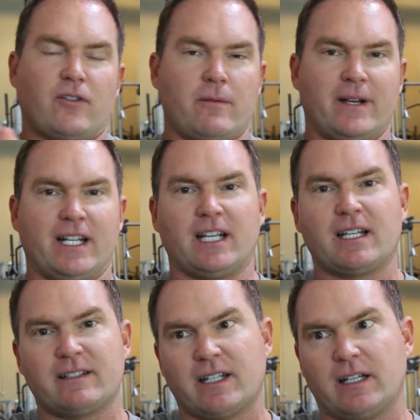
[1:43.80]
for a minute and
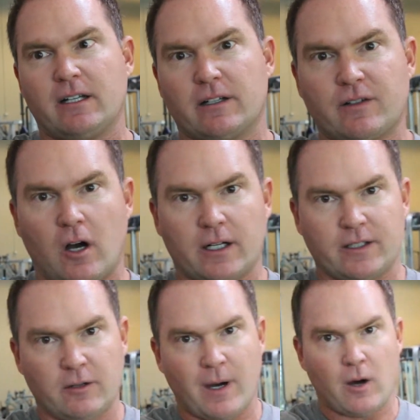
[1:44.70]
continue to talk
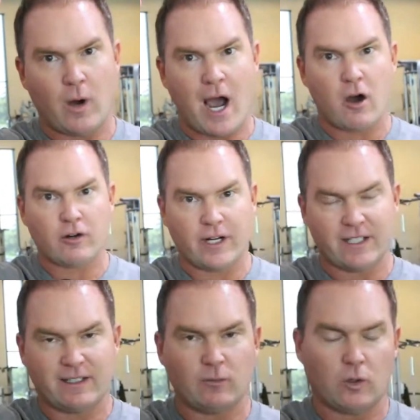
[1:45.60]
to you about how
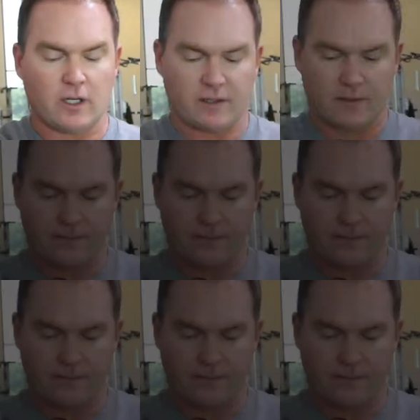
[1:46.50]
creatine works.